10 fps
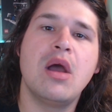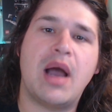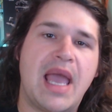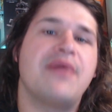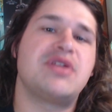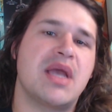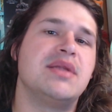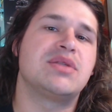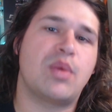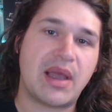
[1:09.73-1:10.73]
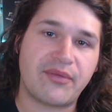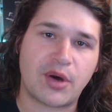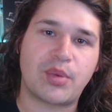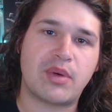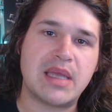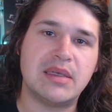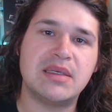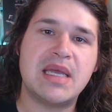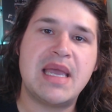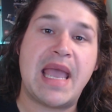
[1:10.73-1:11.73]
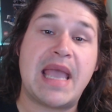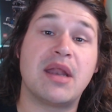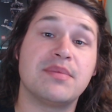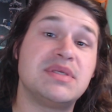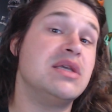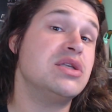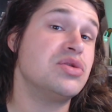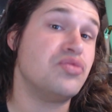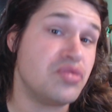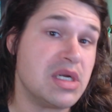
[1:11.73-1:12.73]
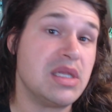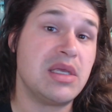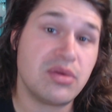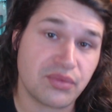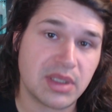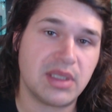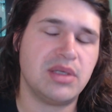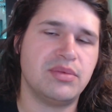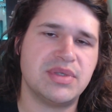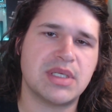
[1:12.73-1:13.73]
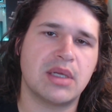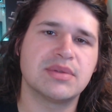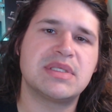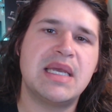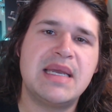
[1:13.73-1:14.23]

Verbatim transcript: I have changed the way I've operated and I'm seeing some really, really good results.